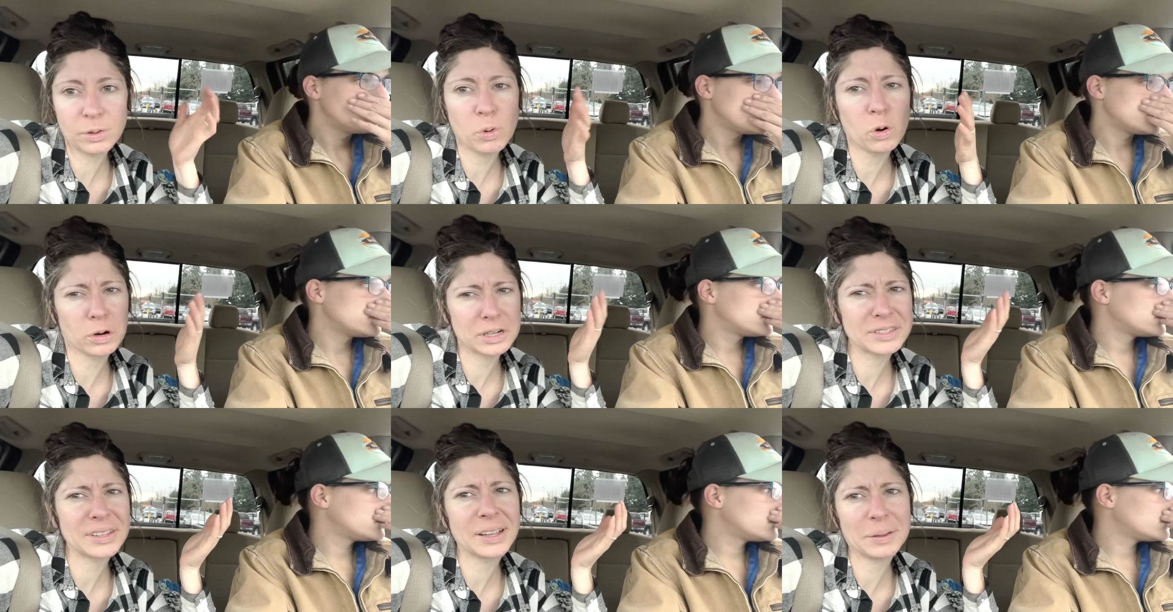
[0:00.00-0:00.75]
Speaker 1: the
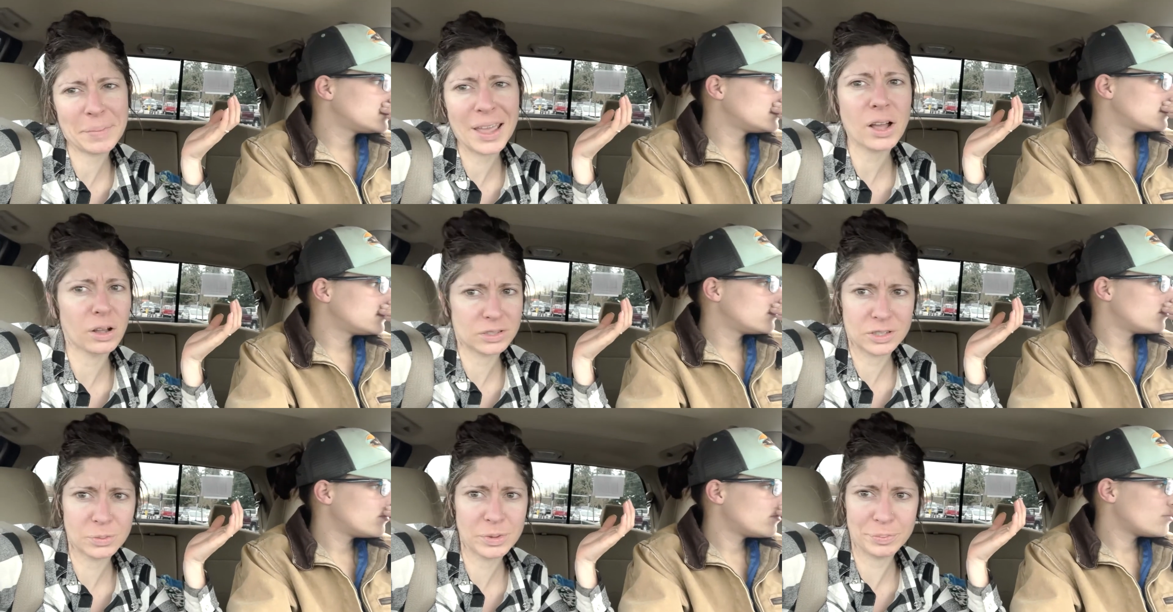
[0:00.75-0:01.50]
porcelain may
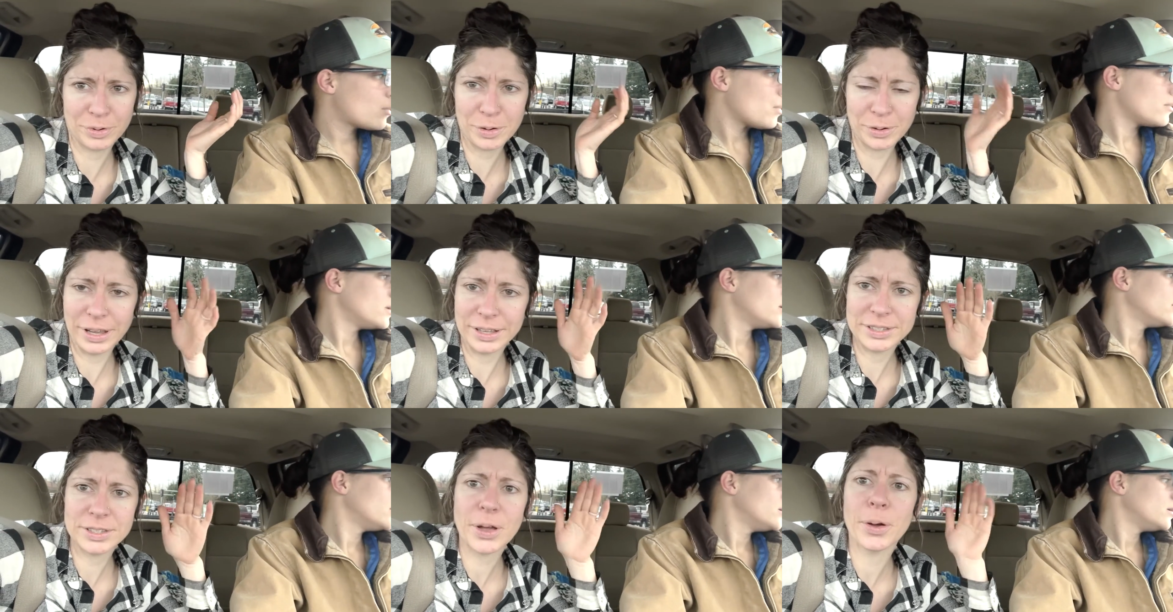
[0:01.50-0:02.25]
also be
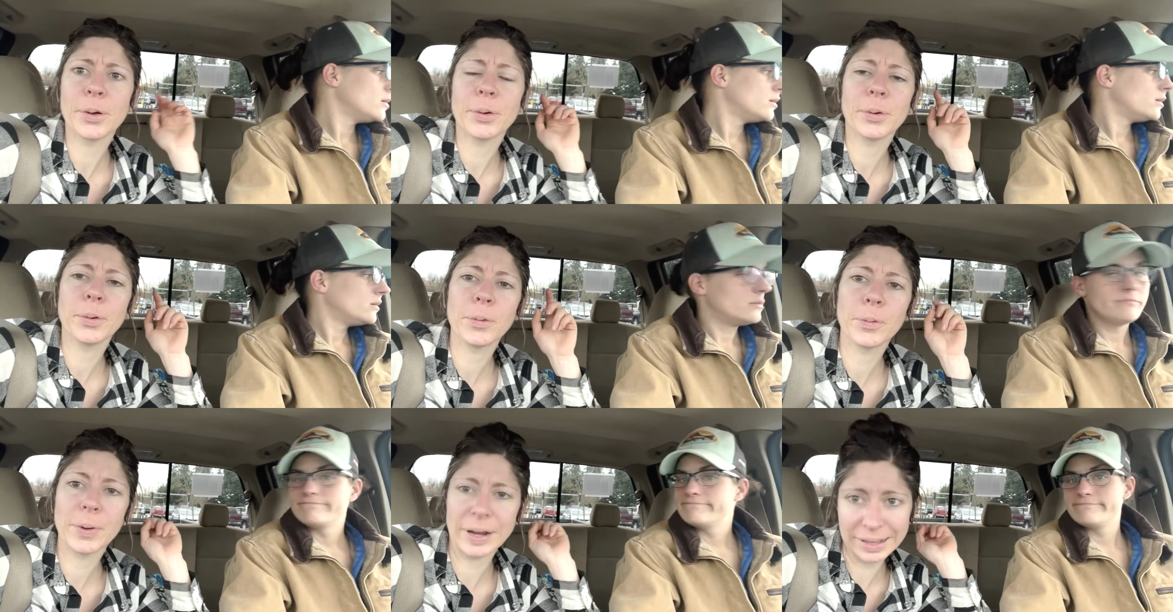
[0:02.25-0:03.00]
broken,
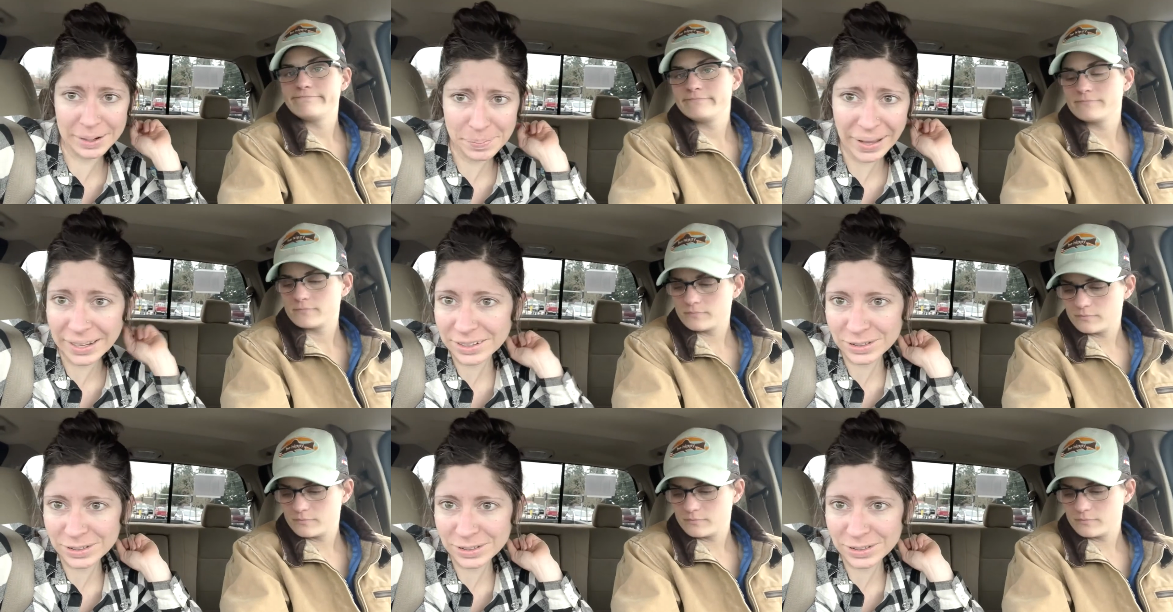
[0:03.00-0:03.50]
so we're gonna buy a